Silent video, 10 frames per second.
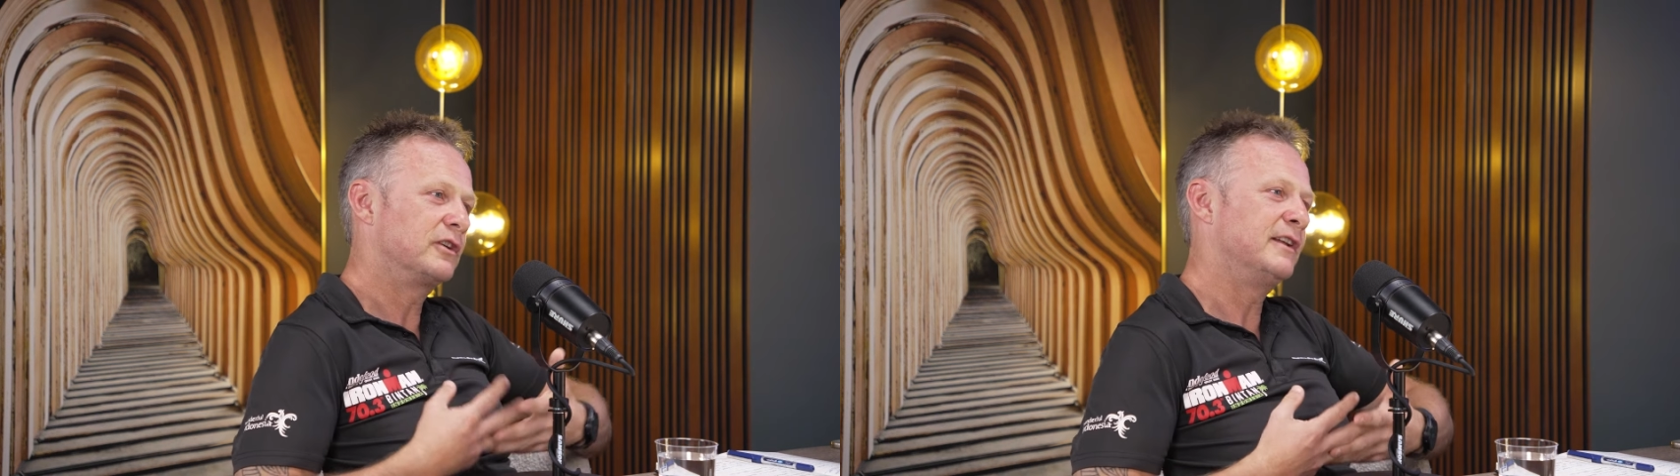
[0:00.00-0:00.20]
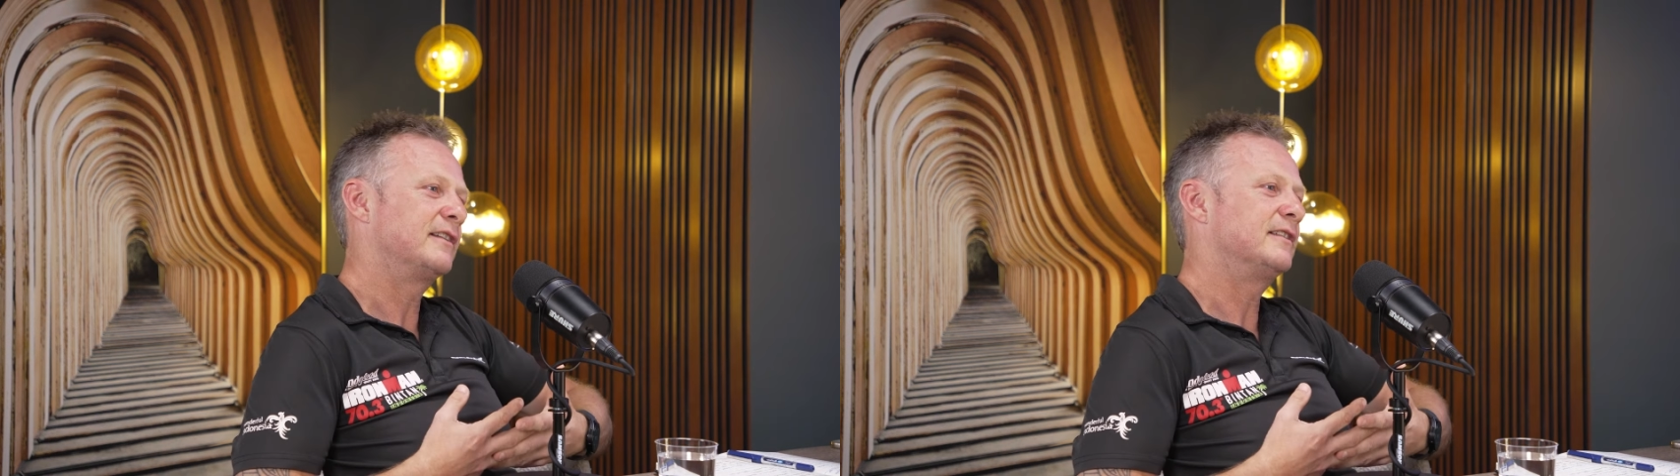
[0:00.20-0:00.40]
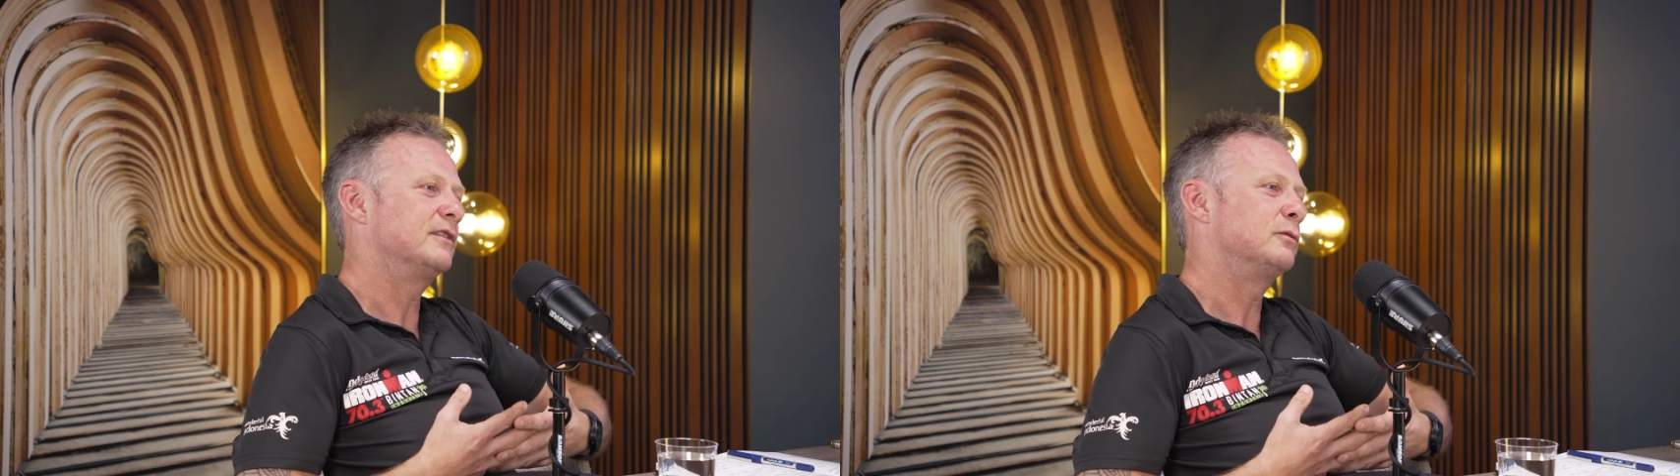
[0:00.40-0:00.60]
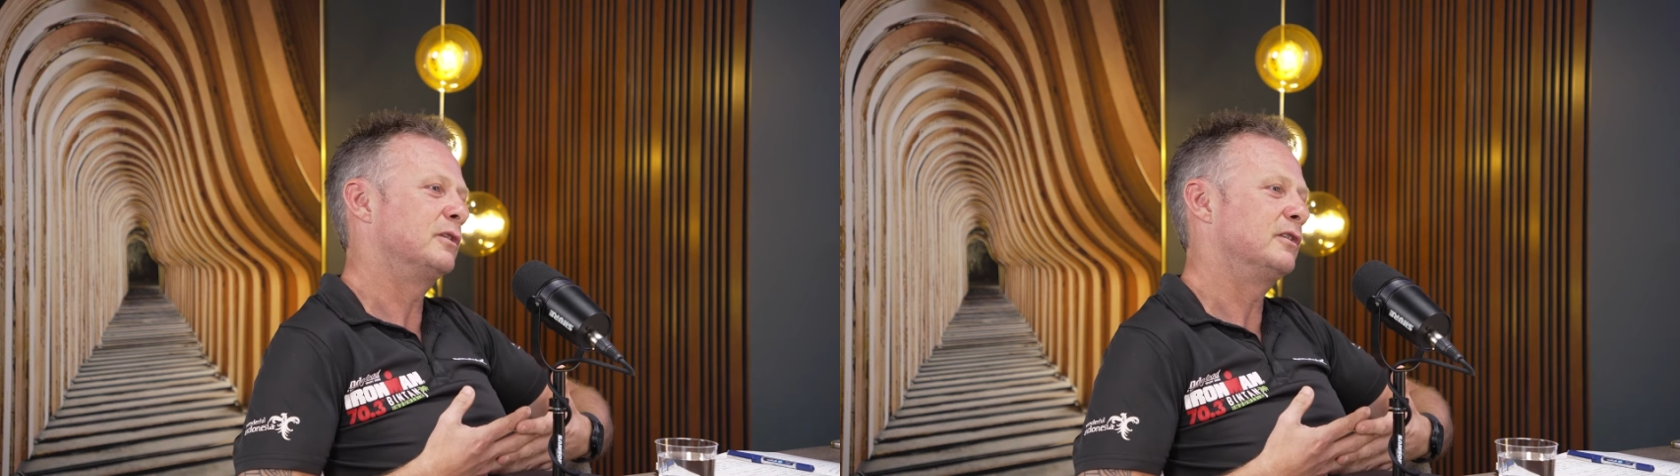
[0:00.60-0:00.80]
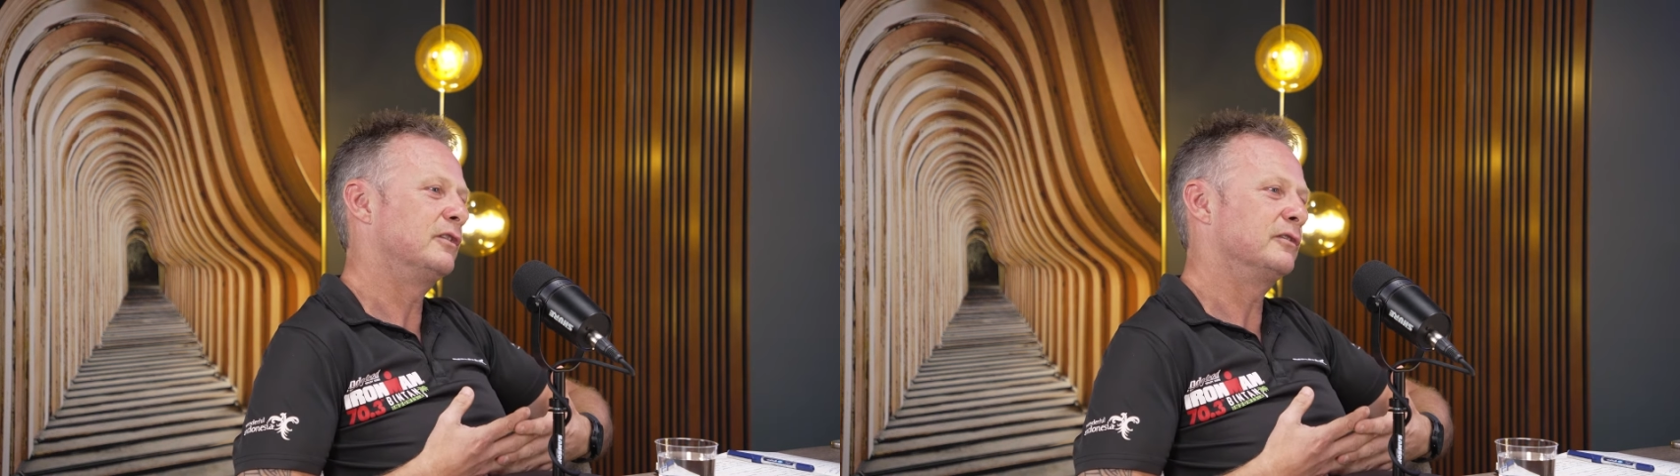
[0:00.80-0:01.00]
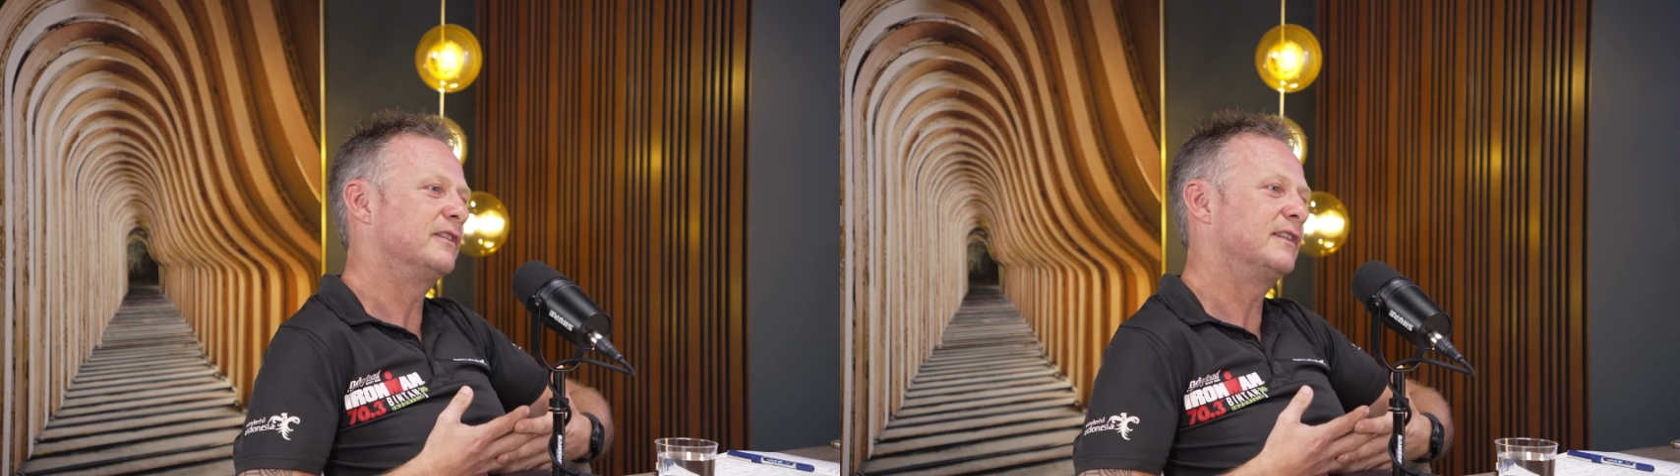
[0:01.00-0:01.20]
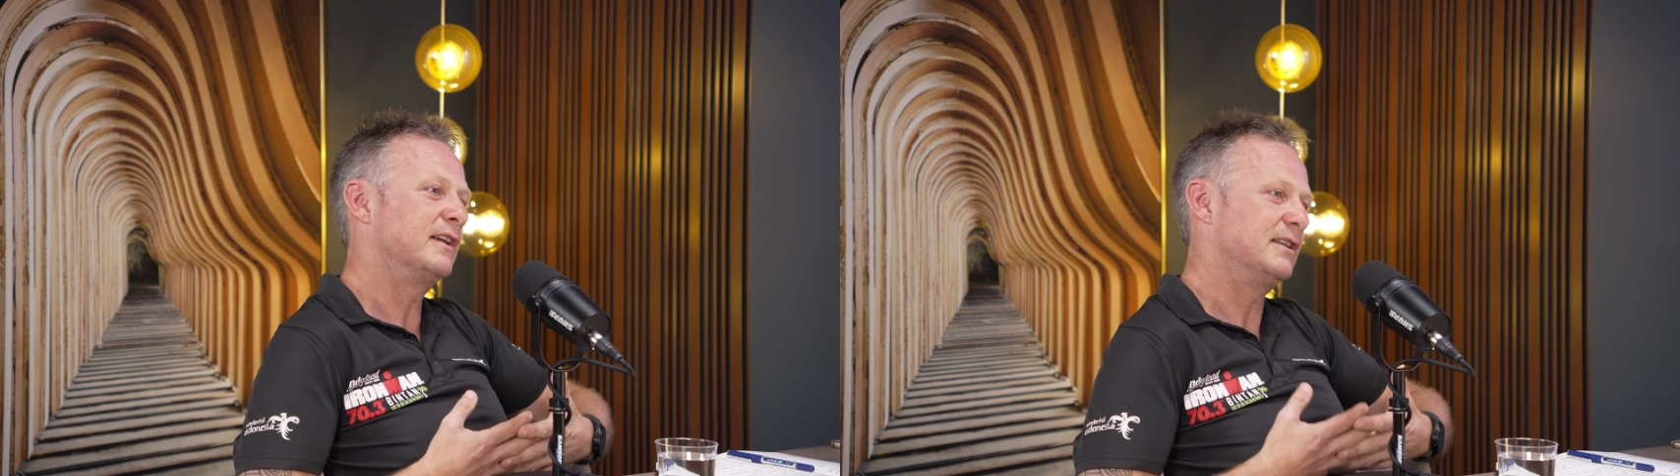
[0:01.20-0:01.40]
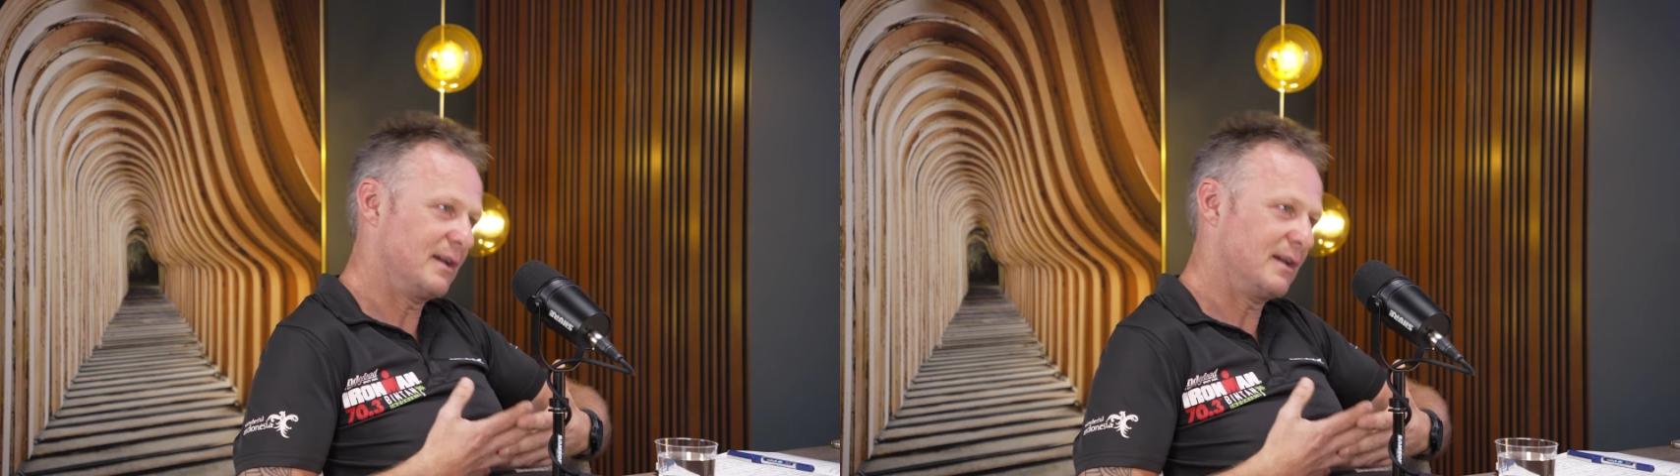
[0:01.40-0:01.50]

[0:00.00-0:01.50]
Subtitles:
connecting to one another and saying,